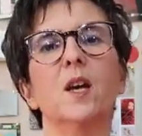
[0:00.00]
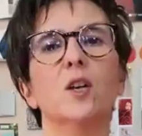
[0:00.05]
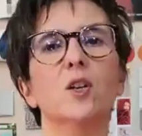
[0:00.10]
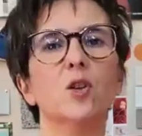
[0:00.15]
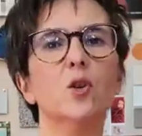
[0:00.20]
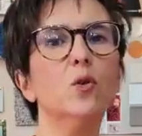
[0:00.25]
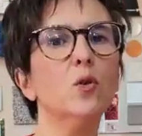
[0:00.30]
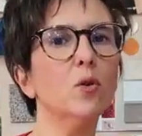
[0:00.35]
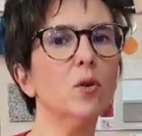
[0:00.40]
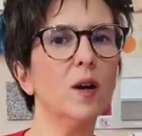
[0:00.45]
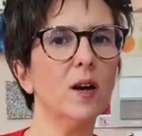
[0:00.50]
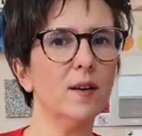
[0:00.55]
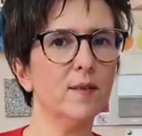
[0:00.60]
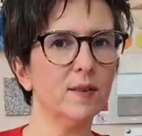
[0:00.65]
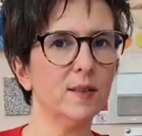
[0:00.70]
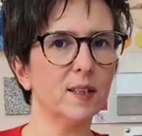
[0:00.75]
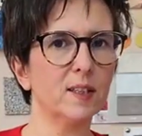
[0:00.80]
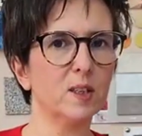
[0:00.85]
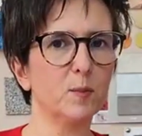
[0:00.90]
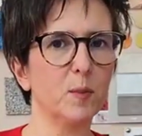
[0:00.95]
You have
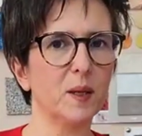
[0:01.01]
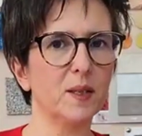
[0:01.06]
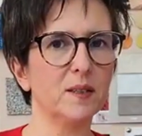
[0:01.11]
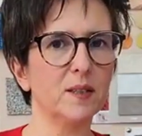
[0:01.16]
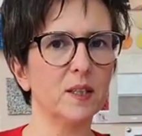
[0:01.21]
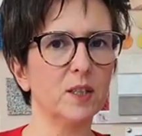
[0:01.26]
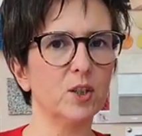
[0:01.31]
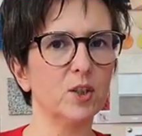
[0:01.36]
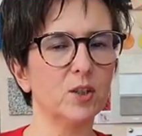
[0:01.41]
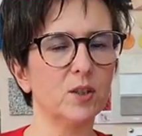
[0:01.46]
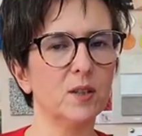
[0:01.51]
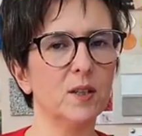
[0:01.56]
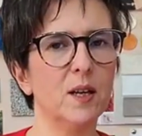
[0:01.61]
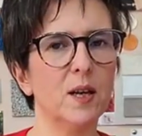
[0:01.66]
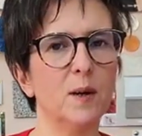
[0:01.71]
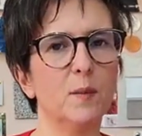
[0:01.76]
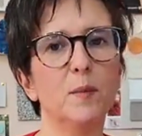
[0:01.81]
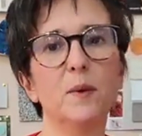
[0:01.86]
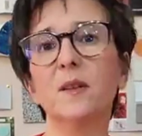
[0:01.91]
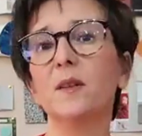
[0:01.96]
an expectation,
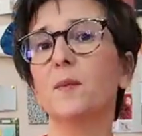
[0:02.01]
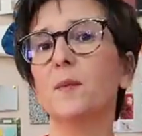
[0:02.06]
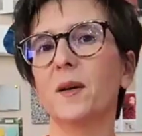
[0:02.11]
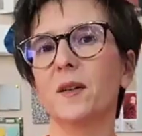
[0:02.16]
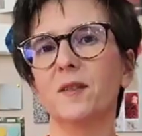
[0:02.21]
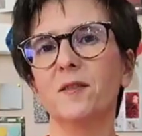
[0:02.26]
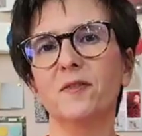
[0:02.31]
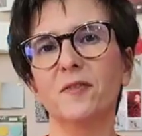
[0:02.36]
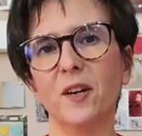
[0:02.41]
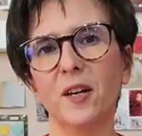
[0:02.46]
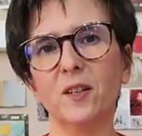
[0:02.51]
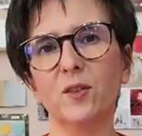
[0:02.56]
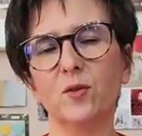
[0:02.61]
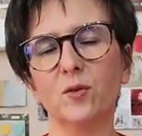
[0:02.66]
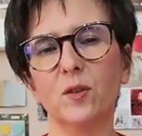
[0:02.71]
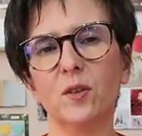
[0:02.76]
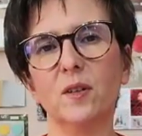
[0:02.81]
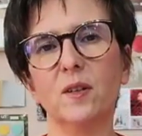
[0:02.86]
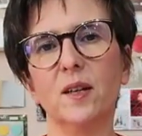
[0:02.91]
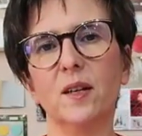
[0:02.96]
but the
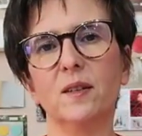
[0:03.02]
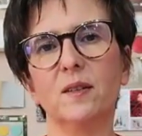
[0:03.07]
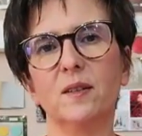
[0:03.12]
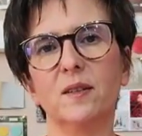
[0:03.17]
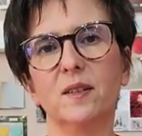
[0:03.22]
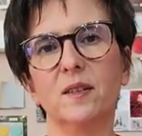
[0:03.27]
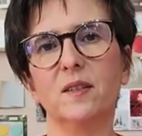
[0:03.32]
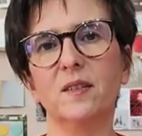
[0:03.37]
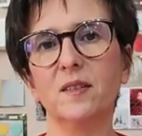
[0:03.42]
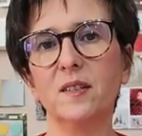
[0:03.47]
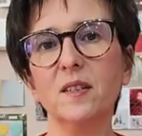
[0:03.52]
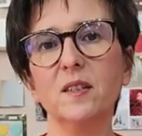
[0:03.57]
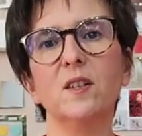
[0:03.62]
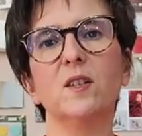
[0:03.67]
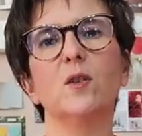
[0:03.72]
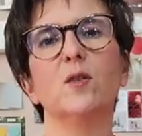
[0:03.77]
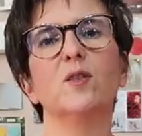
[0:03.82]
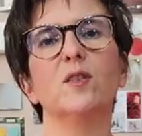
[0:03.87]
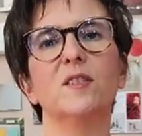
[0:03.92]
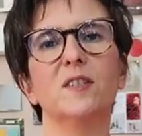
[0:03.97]
manufacturer that is
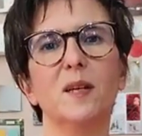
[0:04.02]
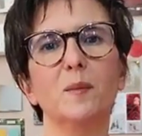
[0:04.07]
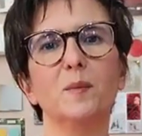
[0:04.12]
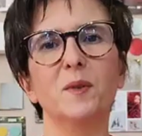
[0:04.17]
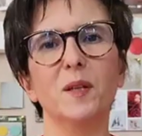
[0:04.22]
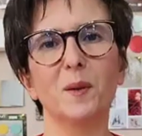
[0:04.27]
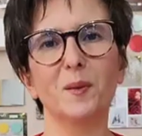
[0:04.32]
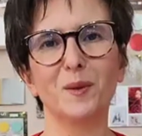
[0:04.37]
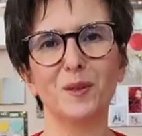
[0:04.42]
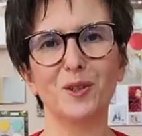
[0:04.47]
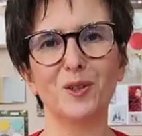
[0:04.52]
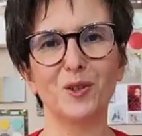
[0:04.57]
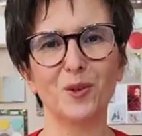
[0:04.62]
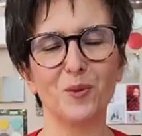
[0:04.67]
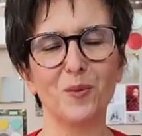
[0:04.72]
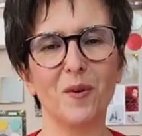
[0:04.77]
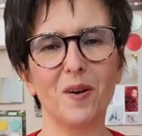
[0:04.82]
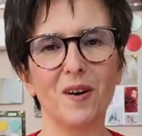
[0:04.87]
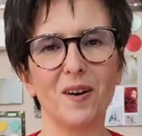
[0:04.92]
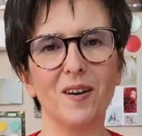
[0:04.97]
seated on the same table as
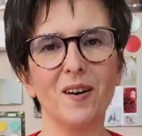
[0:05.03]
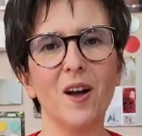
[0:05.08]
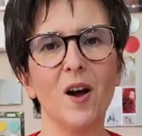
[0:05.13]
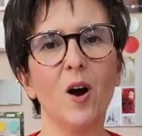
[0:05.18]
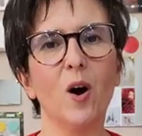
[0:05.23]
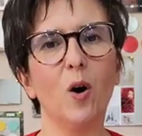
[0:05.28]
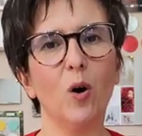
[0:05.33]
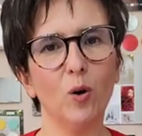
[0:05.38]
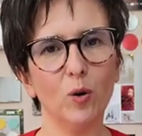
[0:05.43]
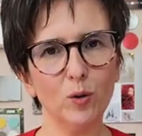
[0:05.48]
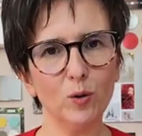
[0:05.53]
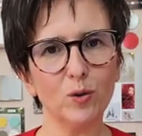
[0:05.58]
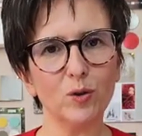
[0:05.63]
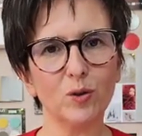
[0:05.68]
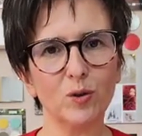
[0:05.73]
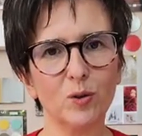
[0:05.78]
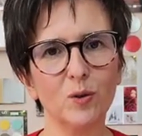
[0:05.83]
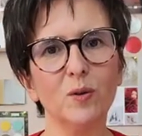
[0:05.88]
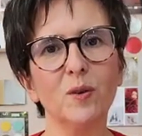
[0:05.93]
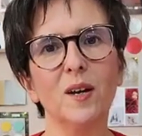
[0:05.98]
you are
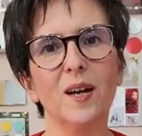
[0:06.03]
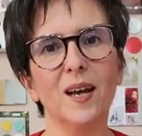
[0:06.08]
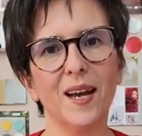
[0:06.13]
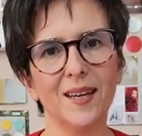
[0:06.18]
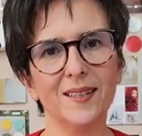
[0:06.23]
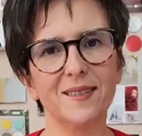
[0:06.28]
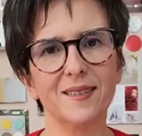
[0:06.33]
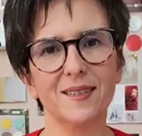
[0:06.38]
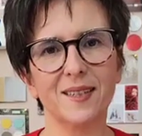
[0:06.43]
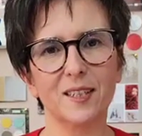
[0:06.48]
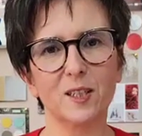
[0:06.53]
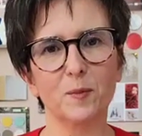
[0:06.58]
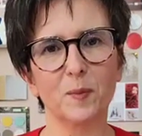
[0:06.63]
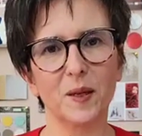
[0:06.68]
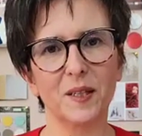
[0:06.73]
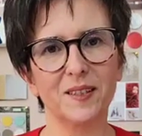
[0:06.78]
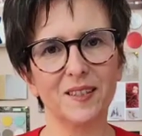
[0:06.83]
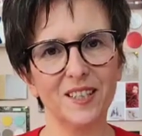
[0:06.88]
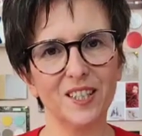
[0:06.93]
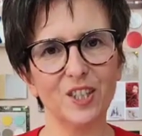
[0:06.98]
also has an
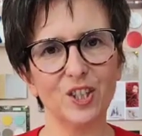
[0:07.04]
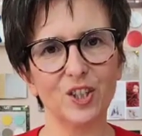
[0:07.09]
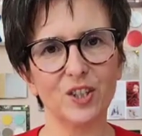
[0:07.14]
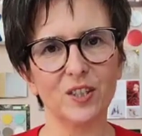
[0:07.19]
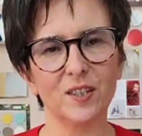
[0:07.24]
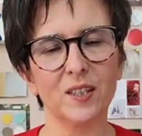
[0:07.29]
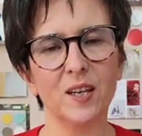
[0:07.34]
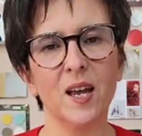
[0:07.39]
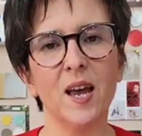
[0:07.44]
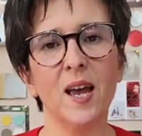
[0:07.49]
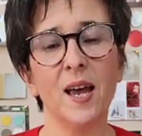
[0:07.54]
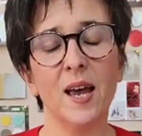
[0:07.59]
expectation.